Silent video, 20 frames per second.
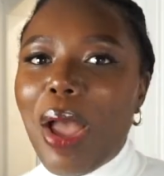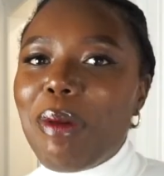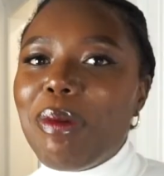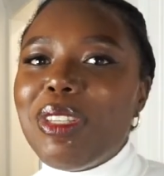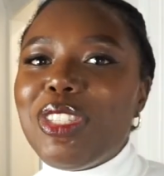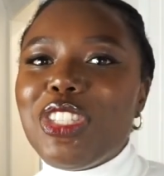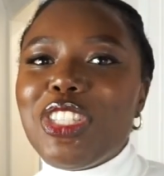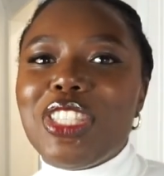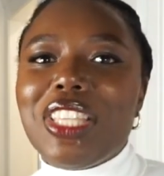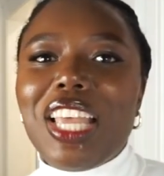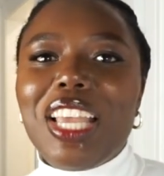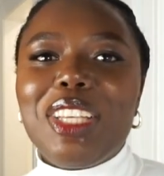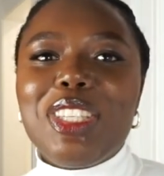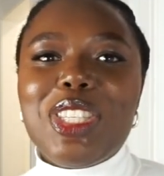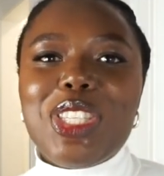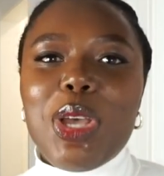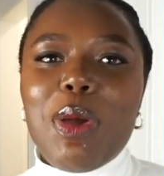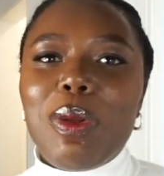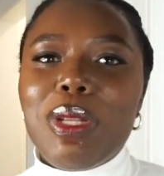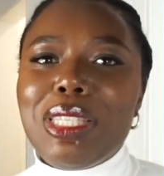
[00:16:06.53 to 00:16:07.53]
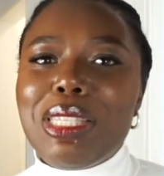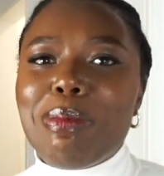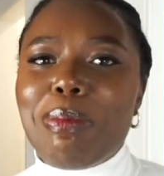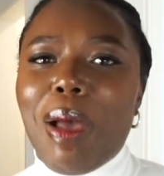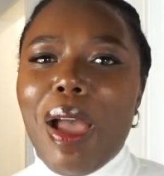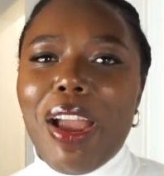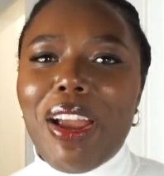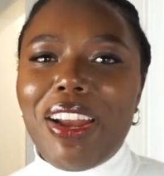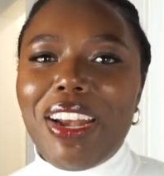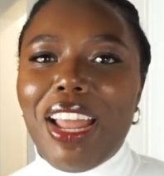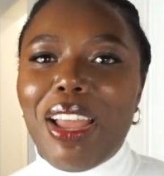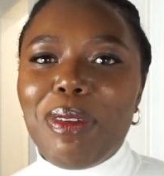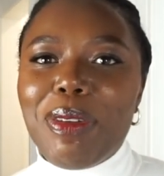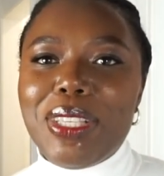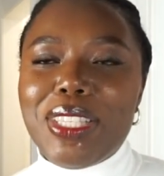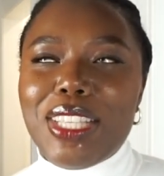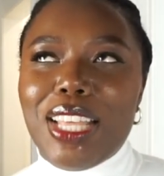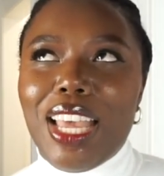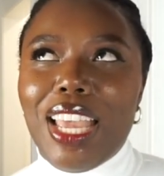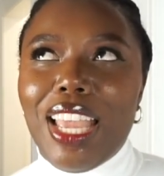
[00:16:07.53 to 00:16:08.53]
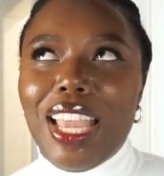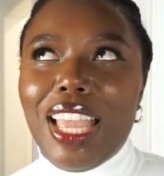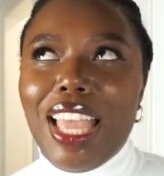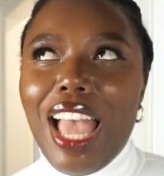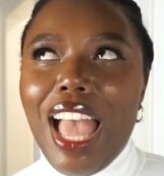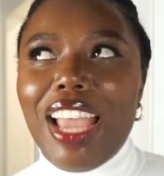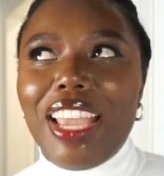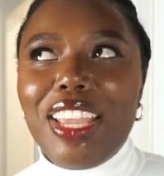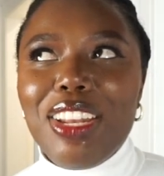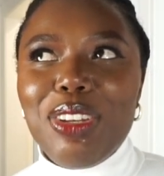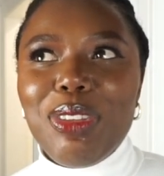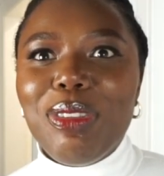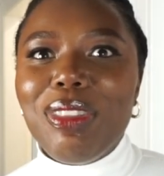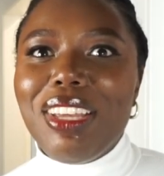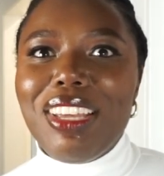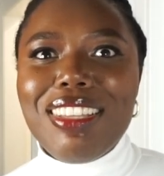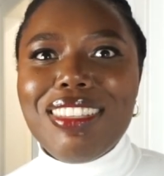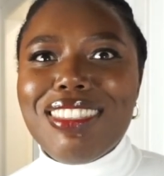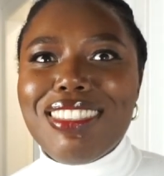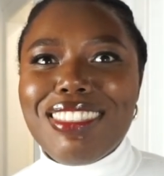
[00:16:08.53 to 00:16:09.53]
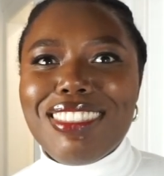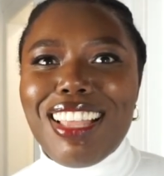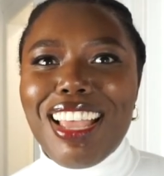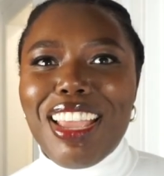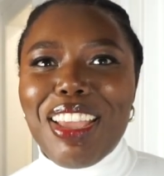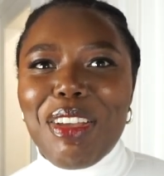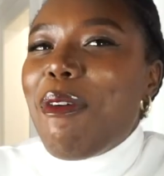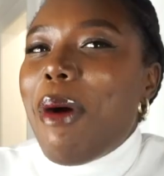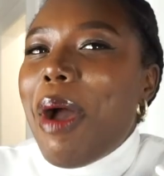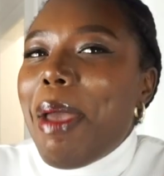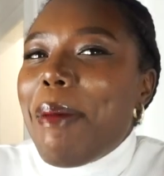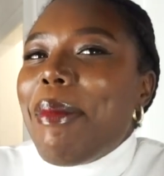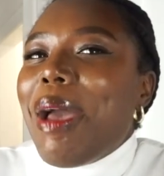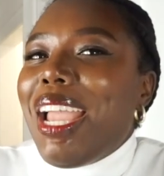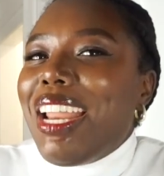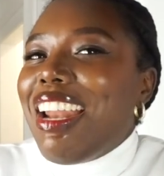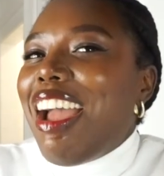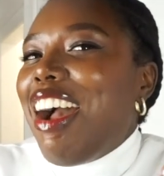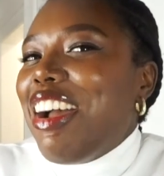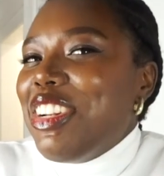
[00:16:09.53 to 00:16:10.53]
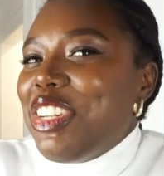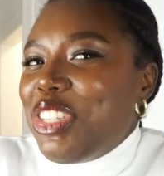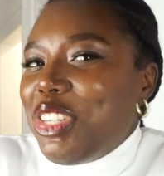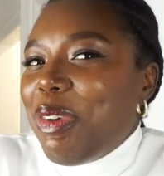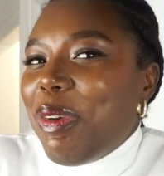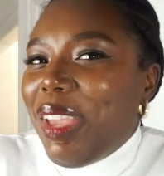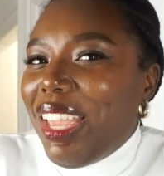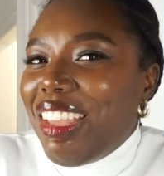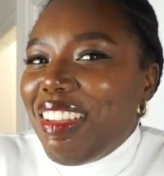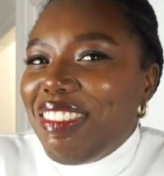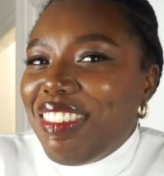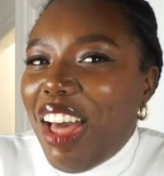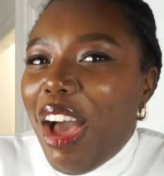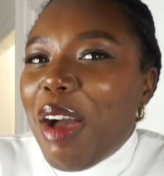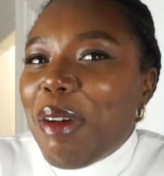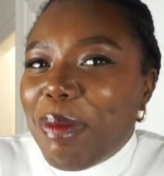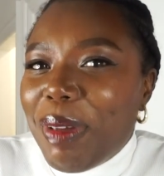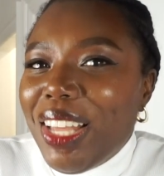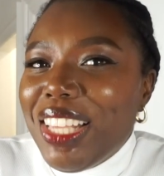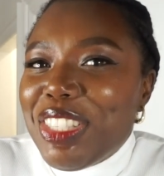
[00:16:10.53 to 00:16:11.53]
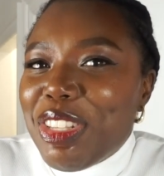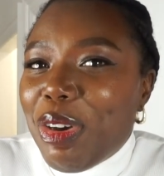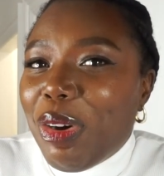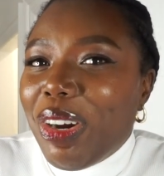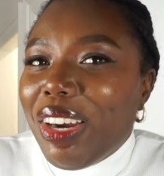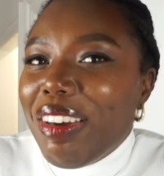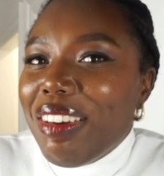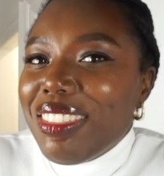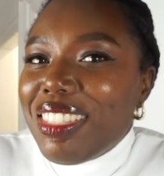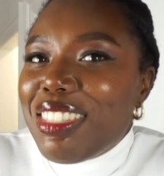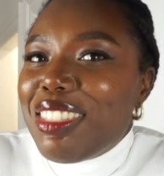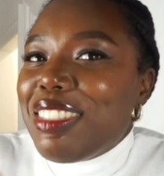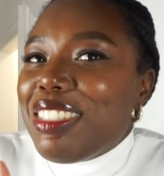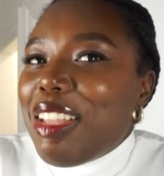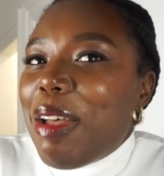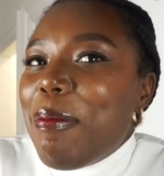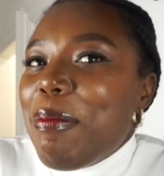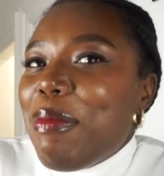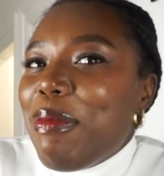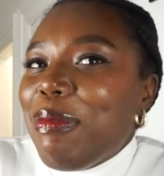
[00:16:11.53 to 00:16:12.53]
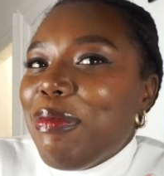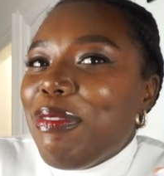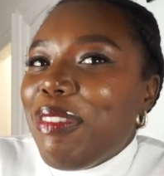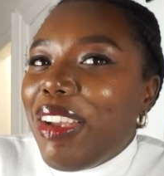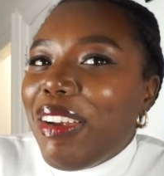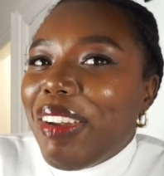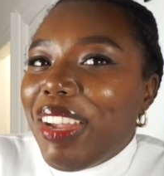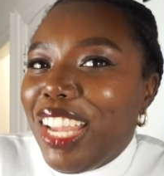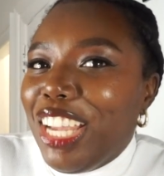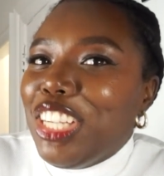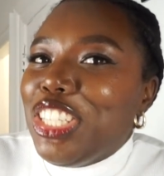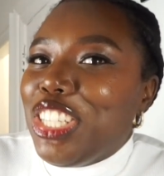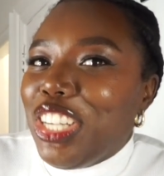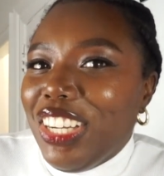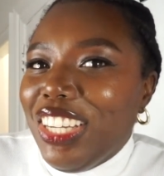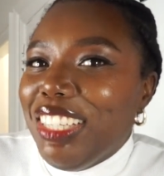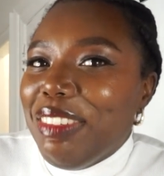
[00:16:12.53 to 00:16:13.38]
I was just like so inspired. I was like, I can do this. Like, why am I not doing Vlogmas or some variation?